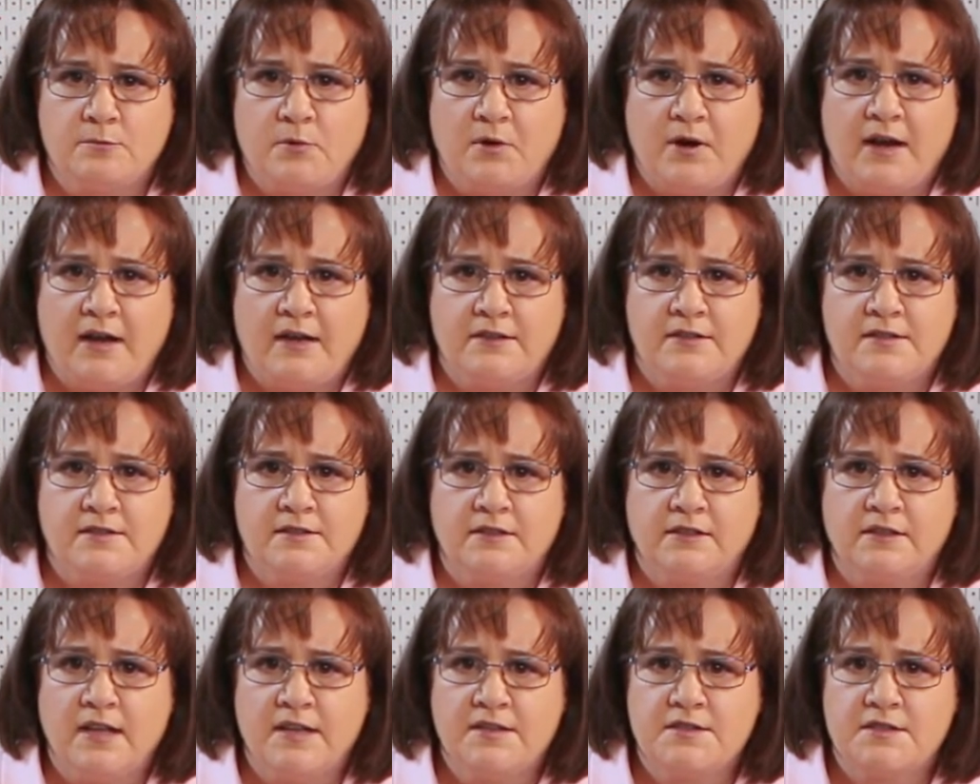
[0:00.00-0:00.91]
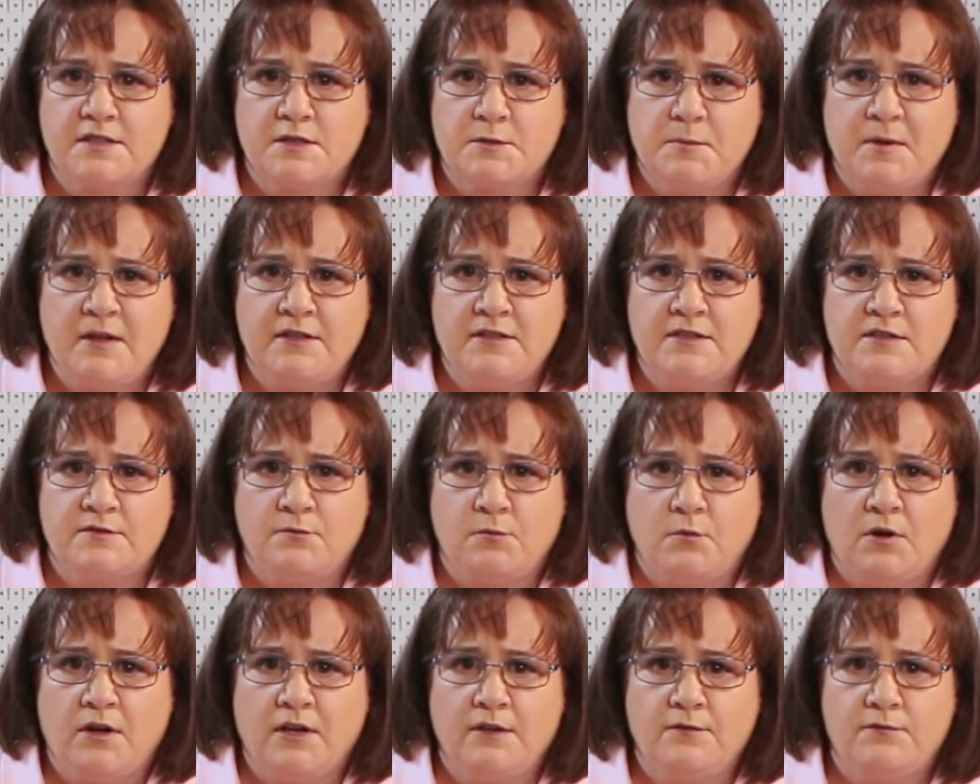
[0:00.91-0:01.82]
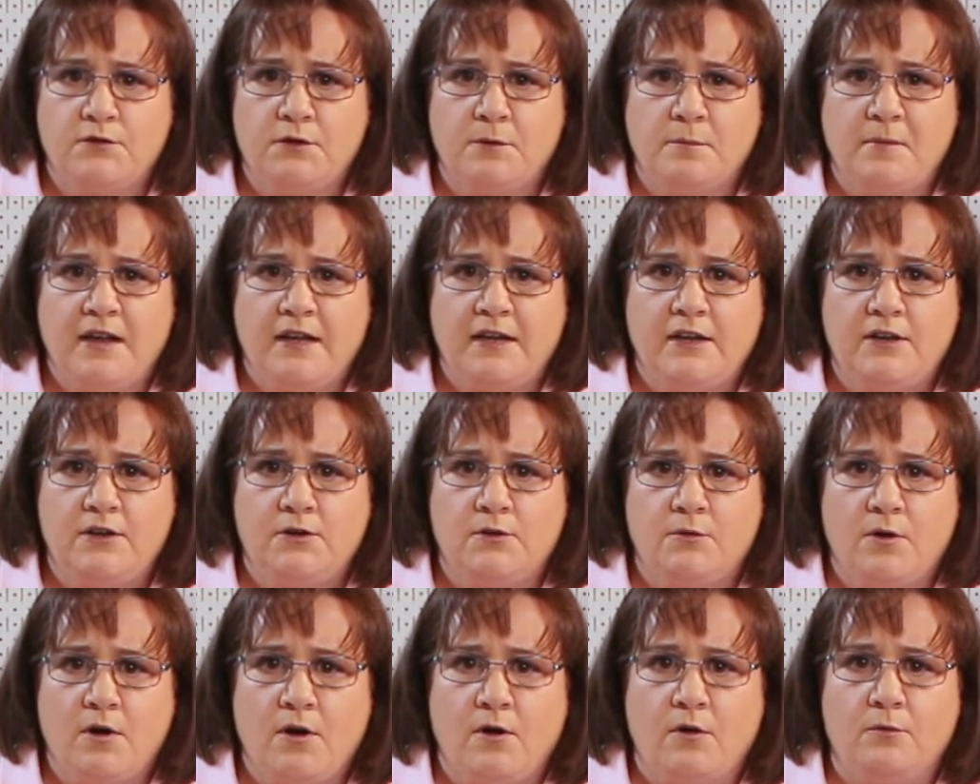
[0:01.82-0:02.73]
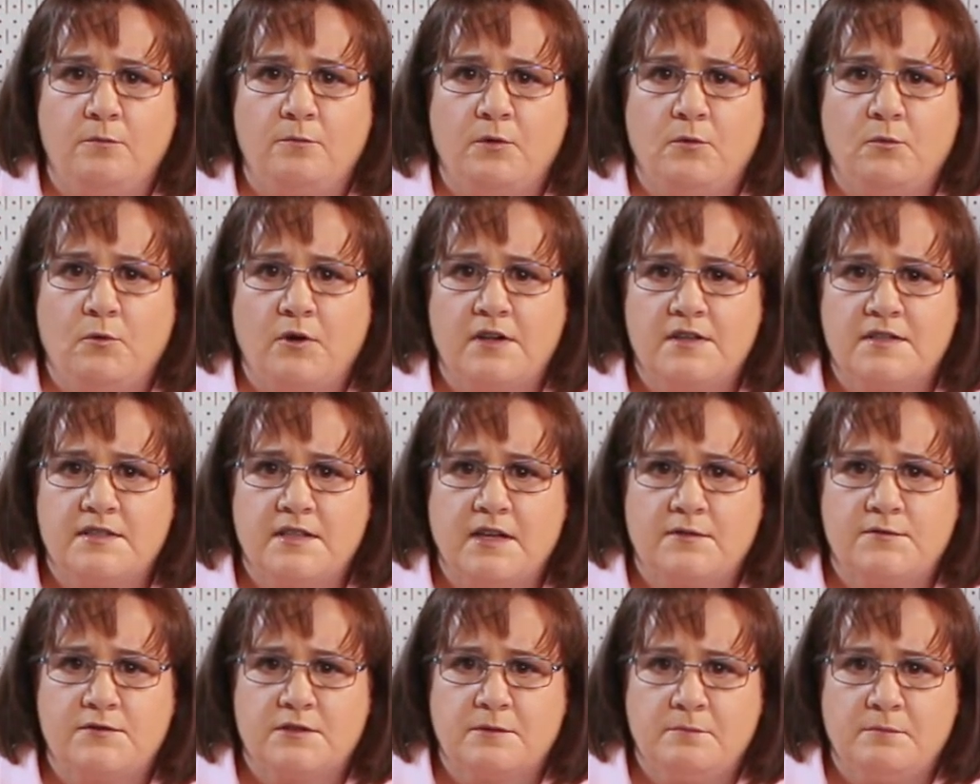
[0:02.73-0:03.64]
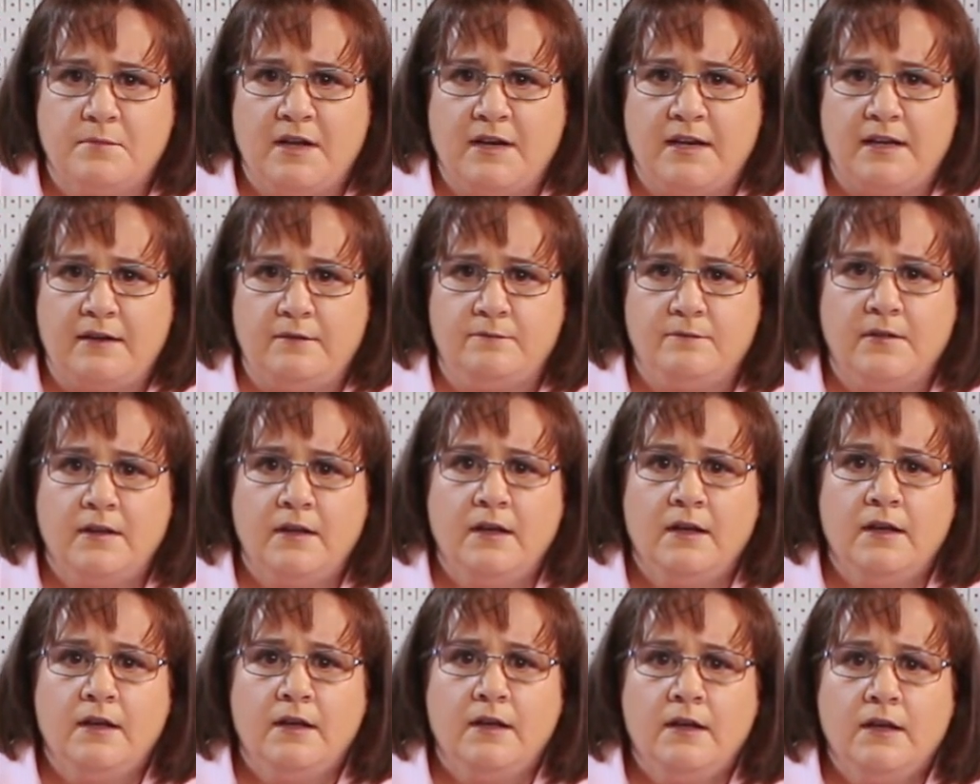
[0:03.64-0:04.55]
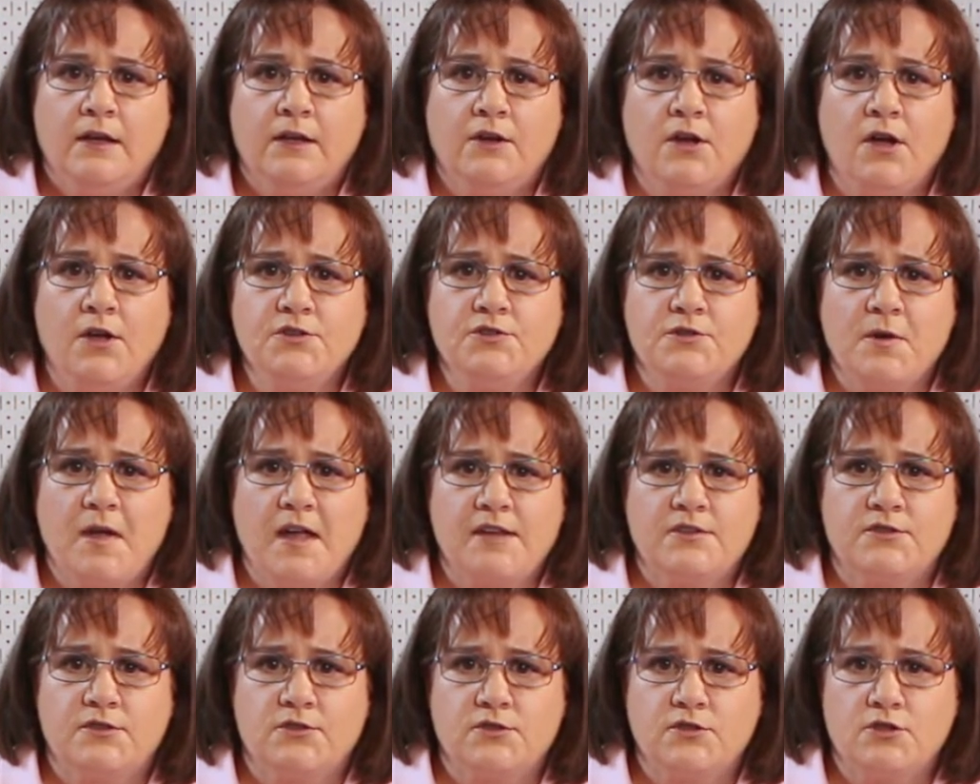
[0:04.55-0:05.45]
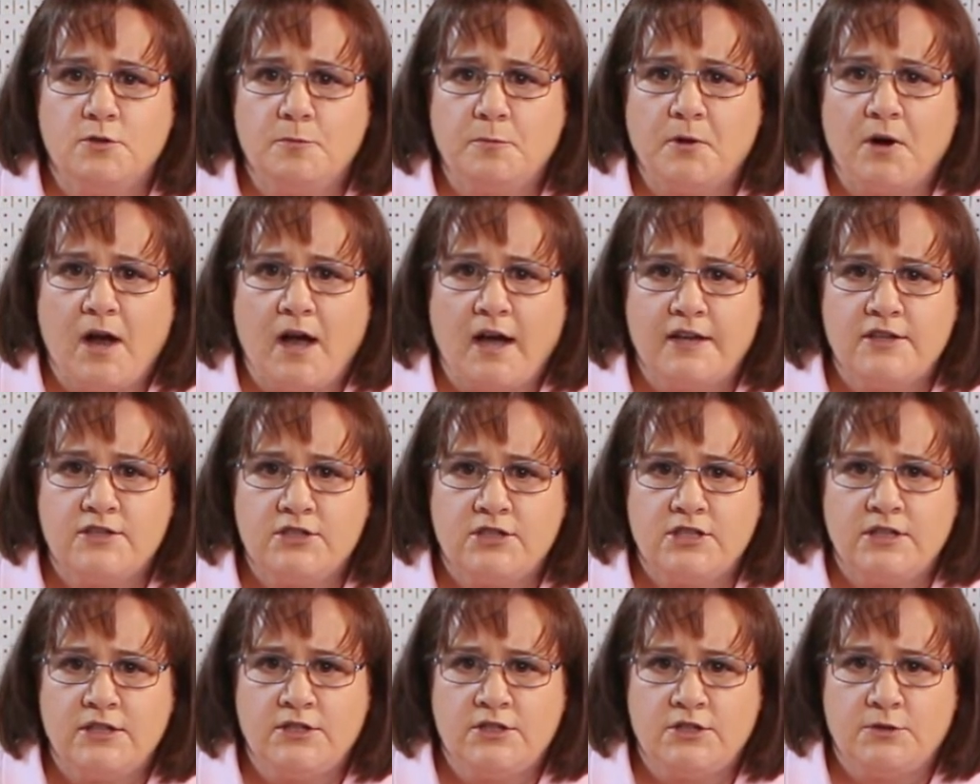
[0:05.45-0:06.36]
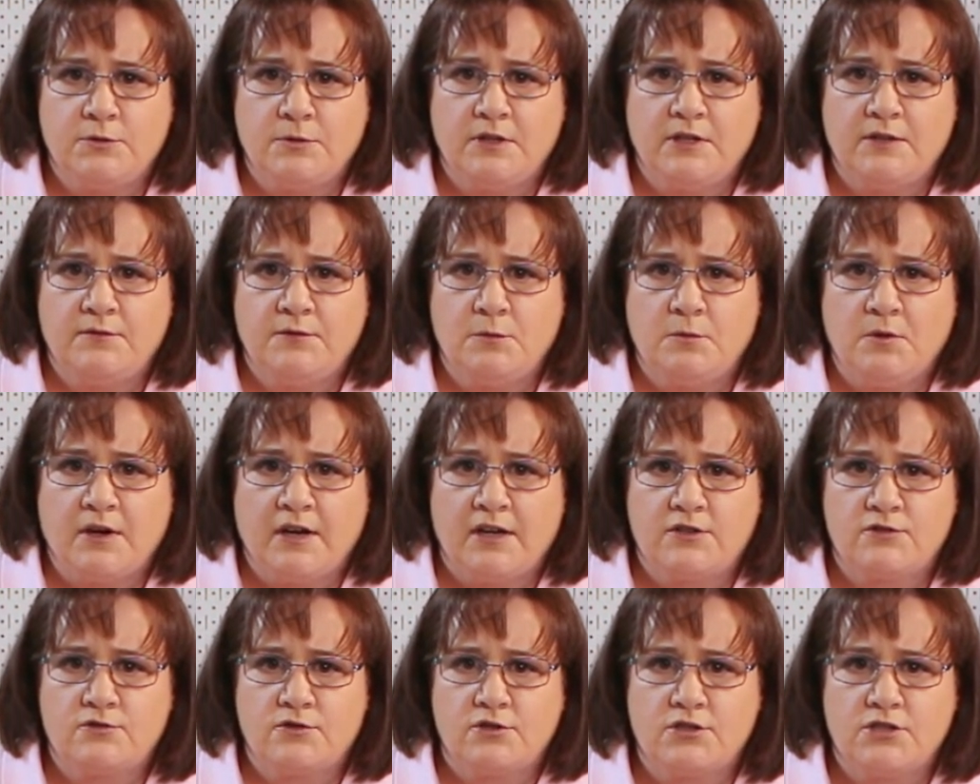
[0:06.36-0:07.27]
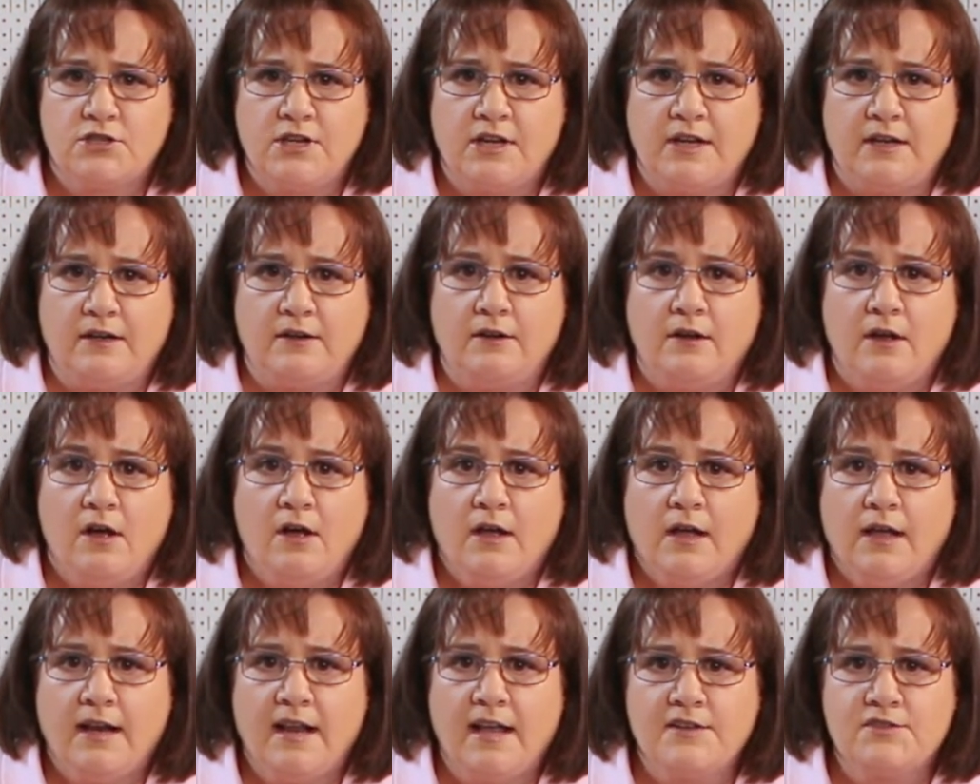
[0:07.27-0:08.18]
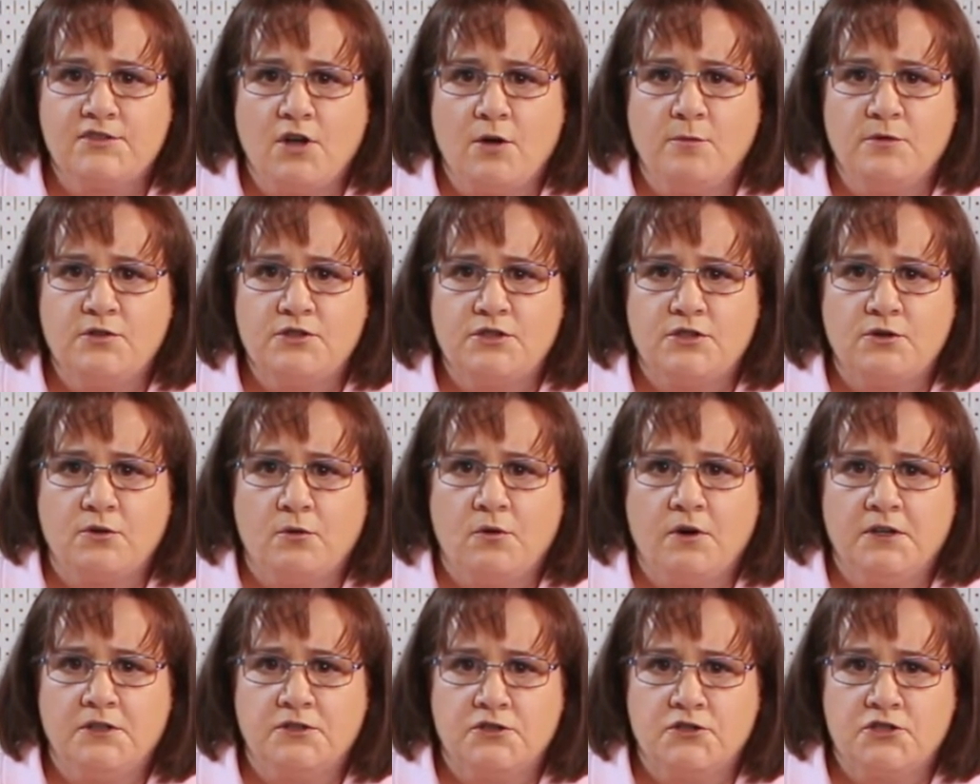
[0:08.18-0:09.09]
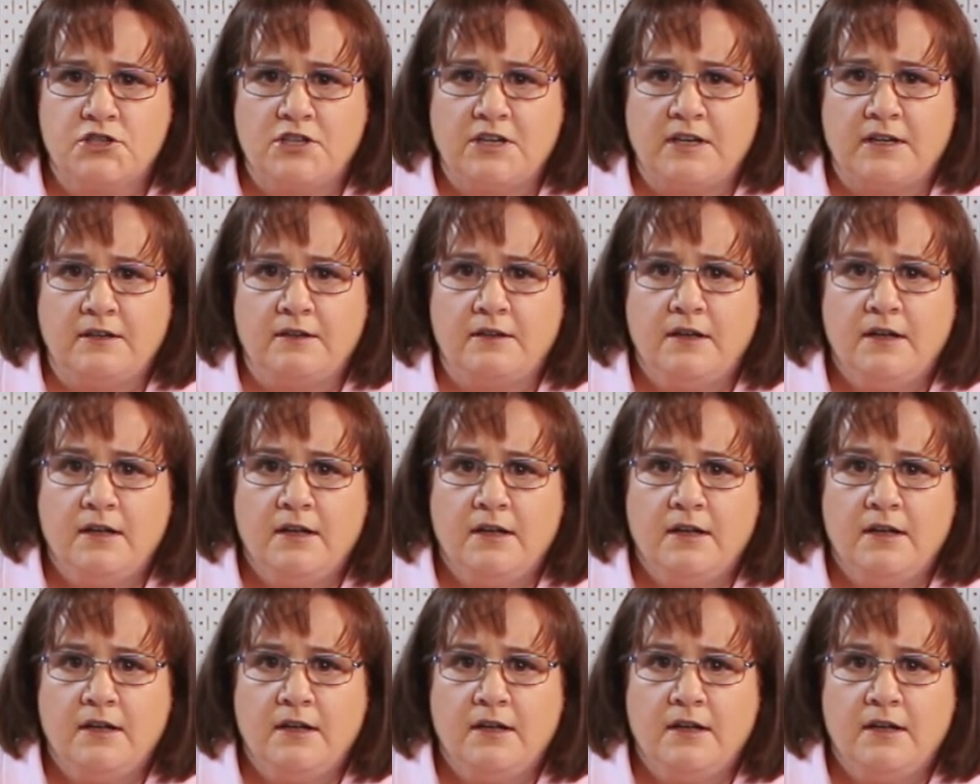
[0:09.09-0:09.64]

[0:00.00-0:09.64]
brand as a less expensive one if you're making your own but want to save some money. It also has a super high sheen to it if you want extra sheen. It has almost an oil sheen.